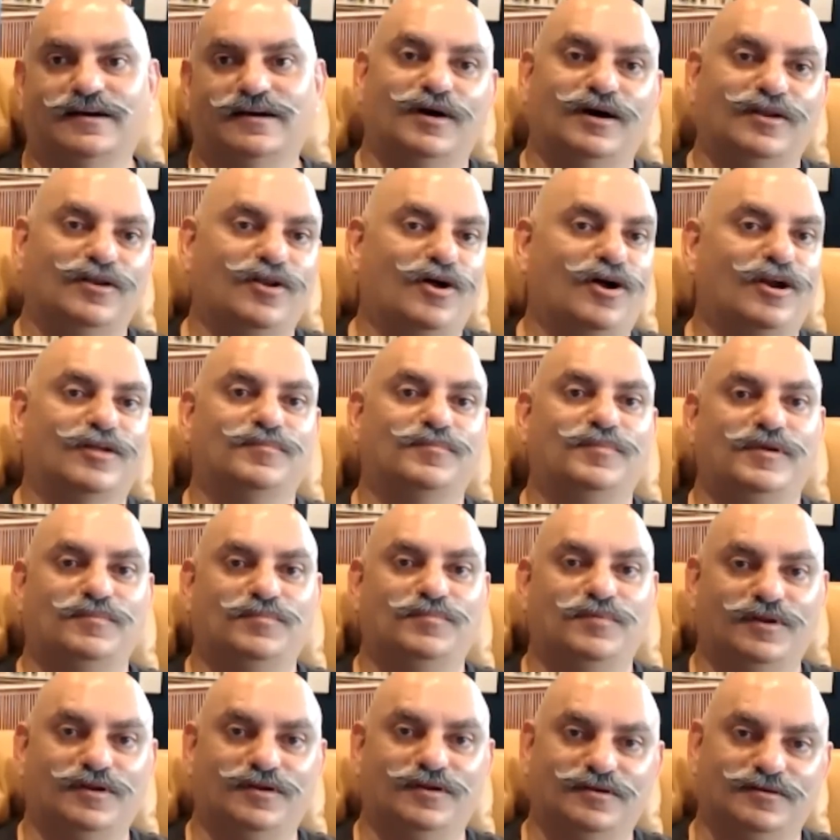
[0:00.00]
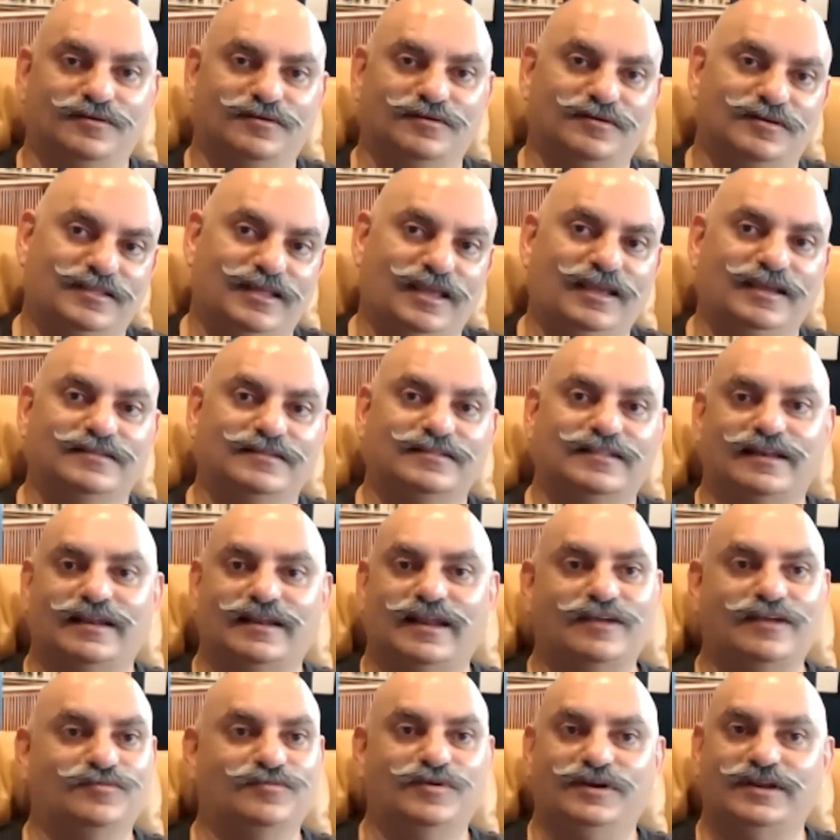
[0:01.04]
a lot of people think
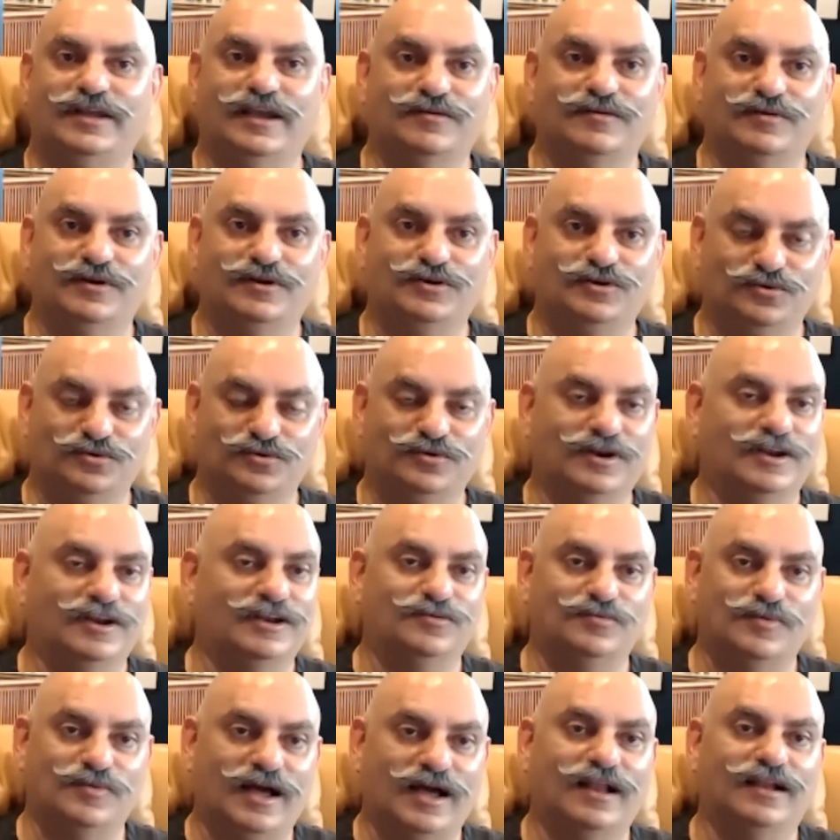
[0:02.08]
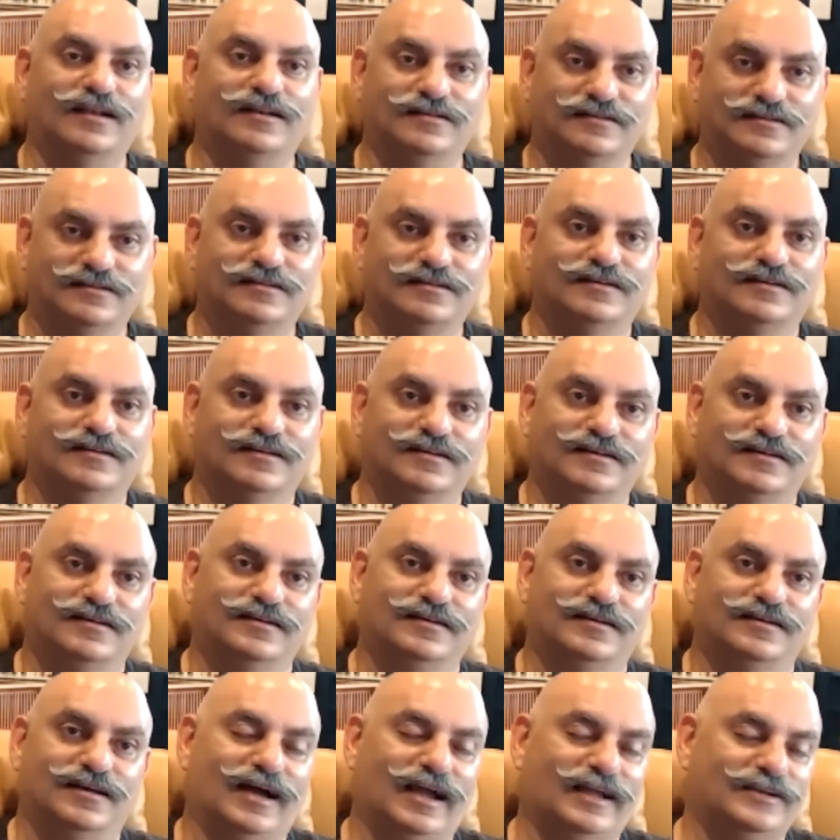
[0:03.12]
that Nvidia will do really well.
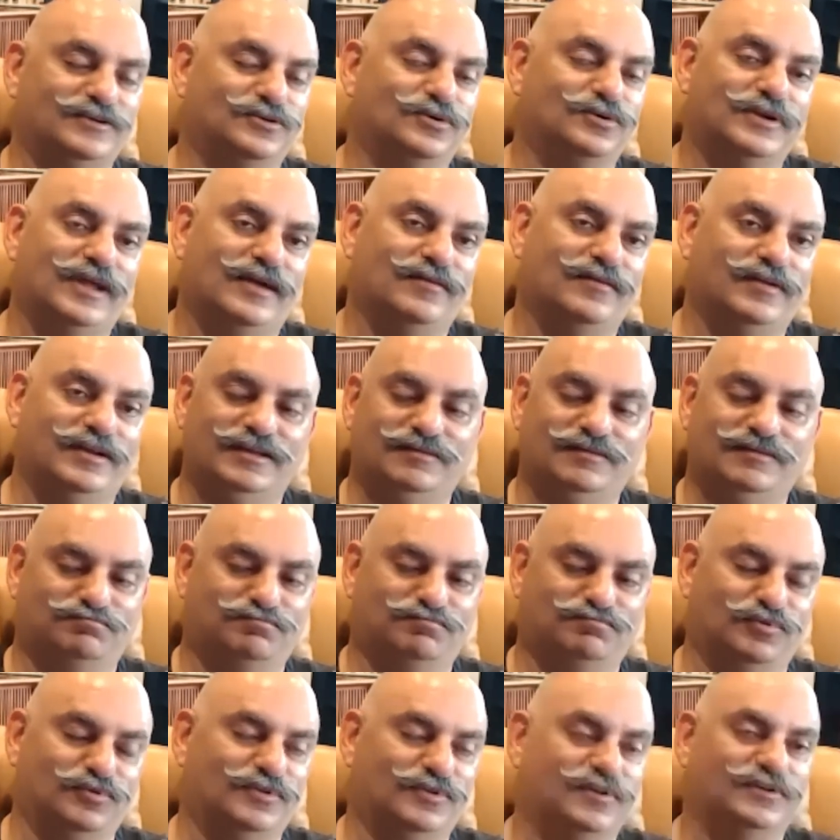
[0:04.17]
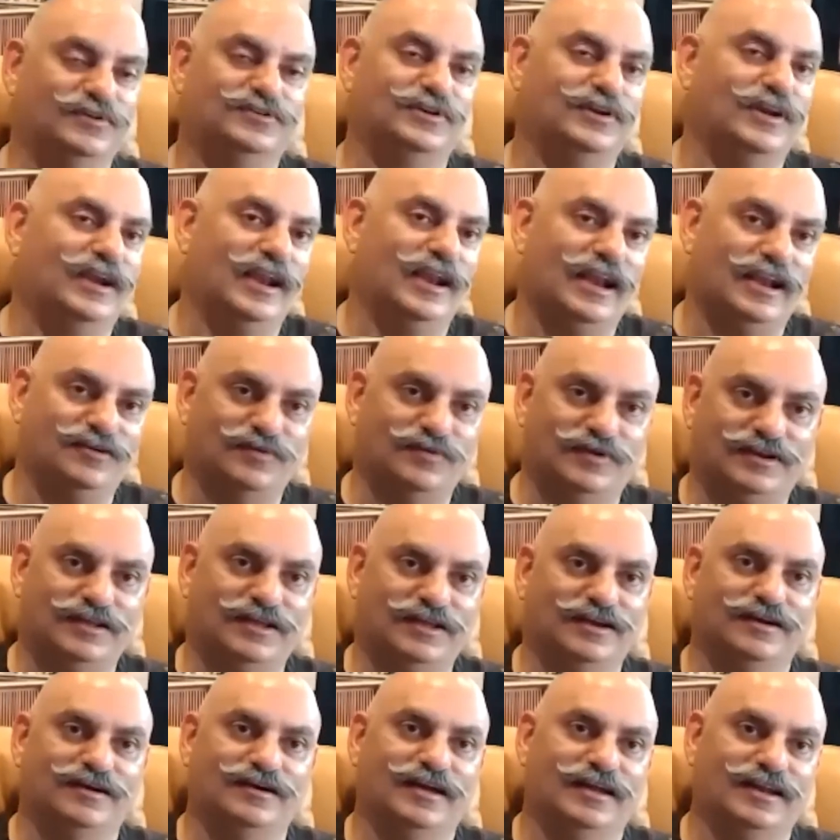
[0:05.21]
I don't have any position in
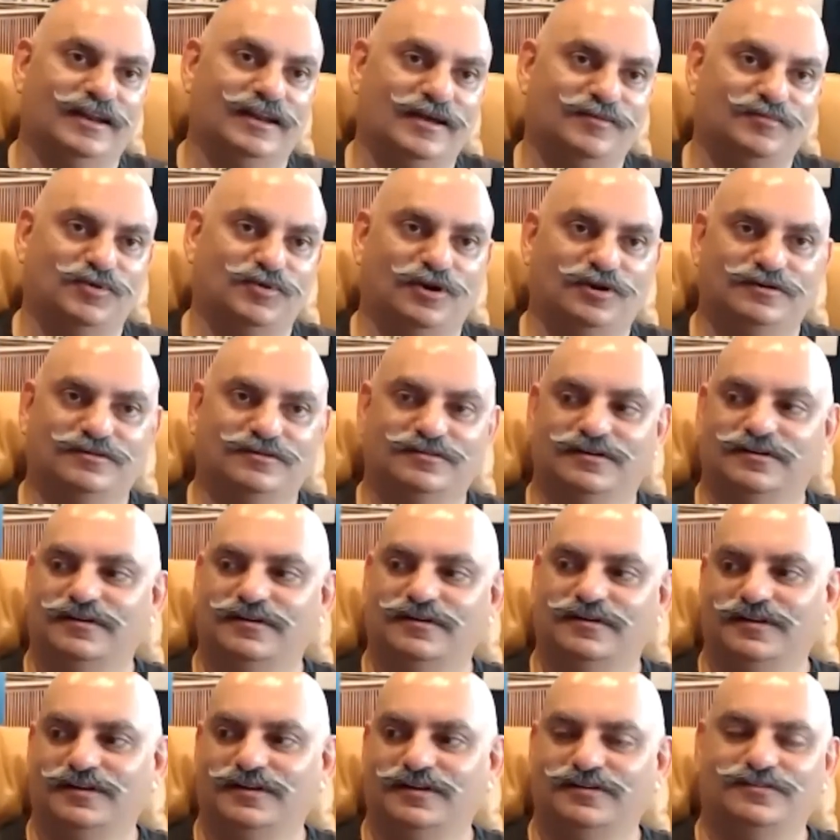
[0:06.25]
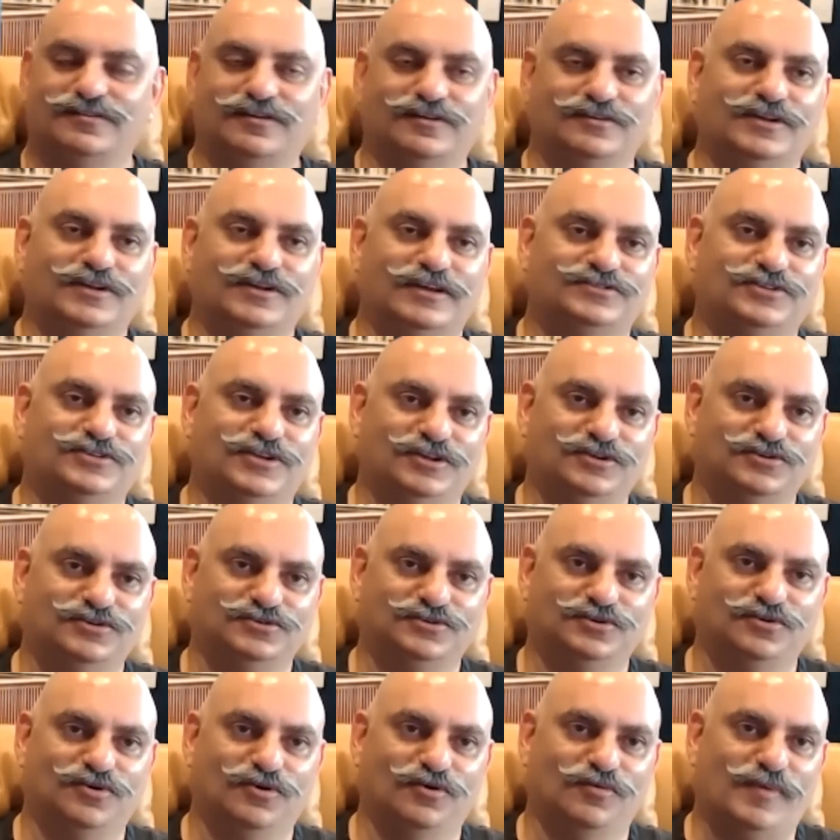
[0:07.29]
Nvidia, and I'm not suggesting you
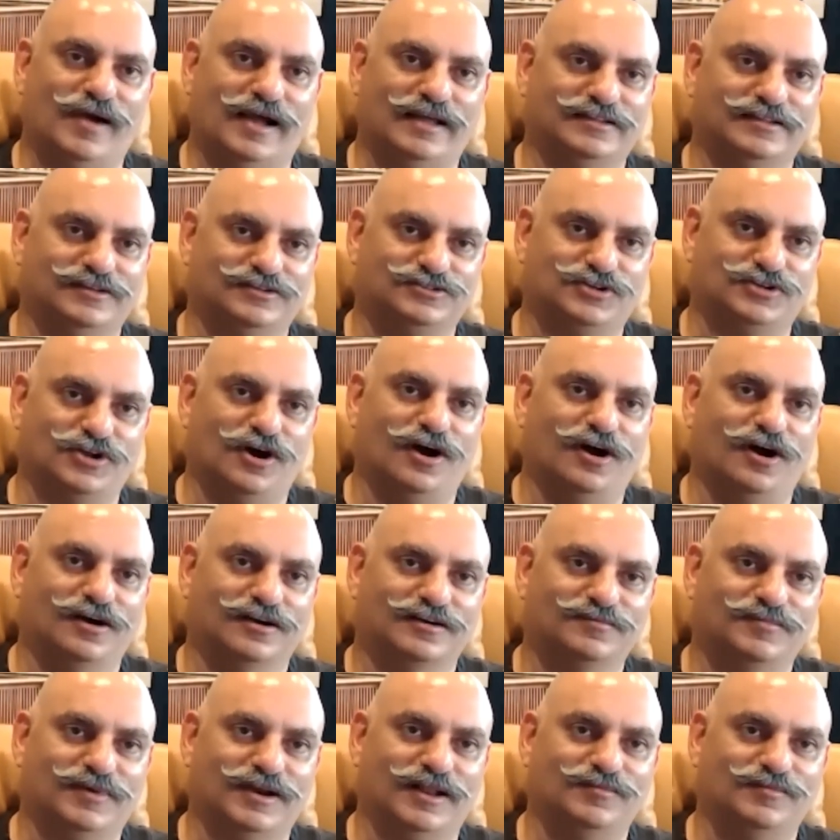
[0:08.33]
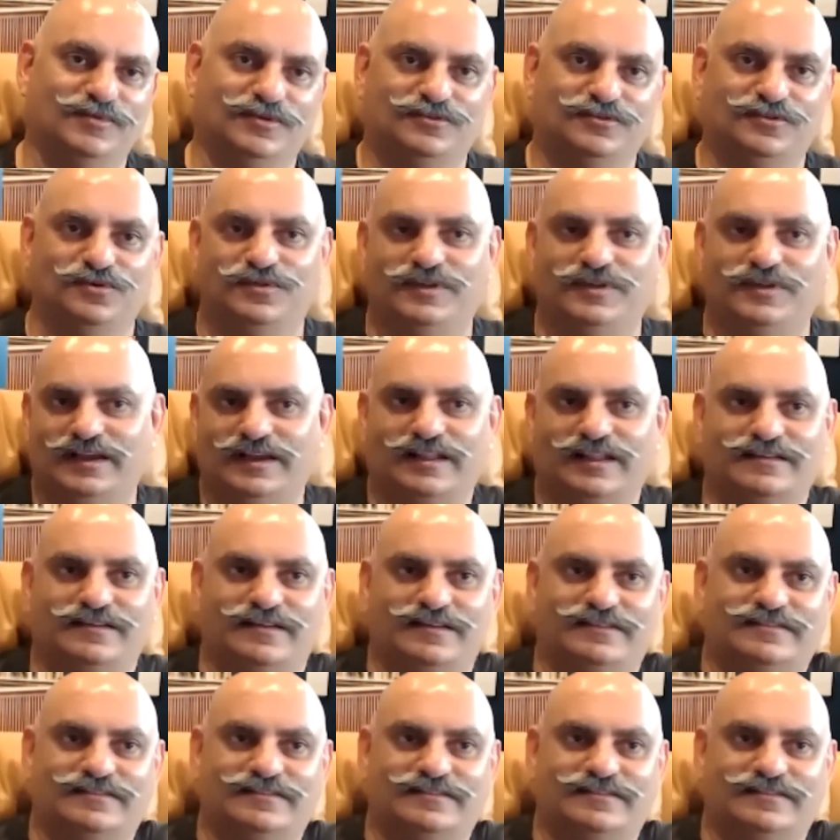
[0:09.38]
should go buy the stock, but I'm just using it as an